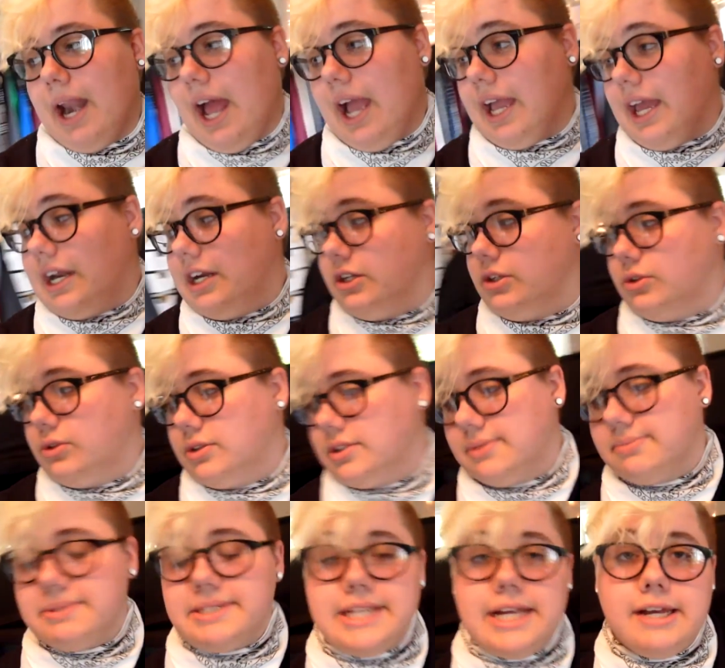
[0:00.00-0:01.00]
I gotta do
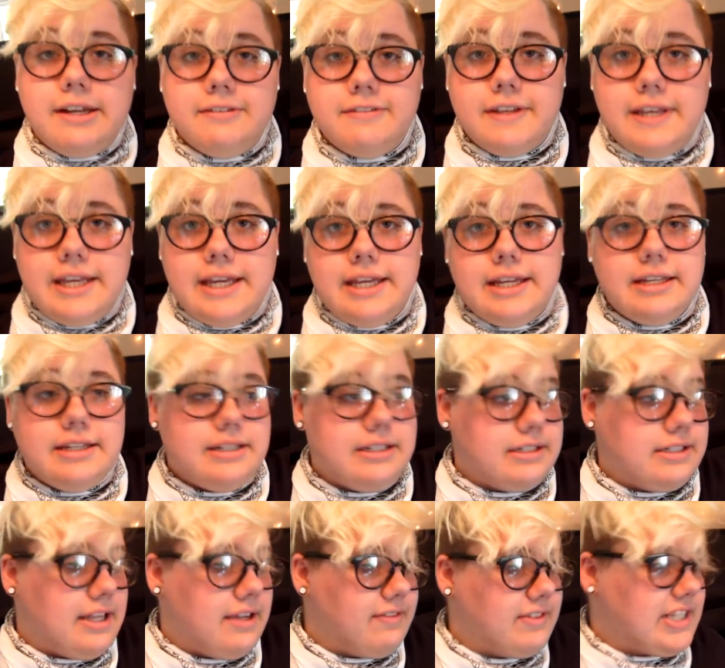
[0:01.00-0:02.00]
some stuff, and
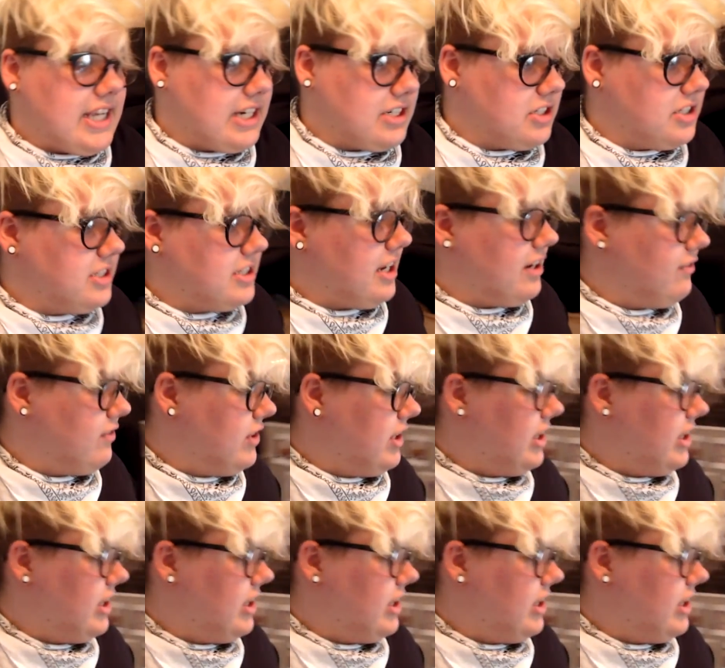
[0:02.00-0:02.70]
David's actually staying for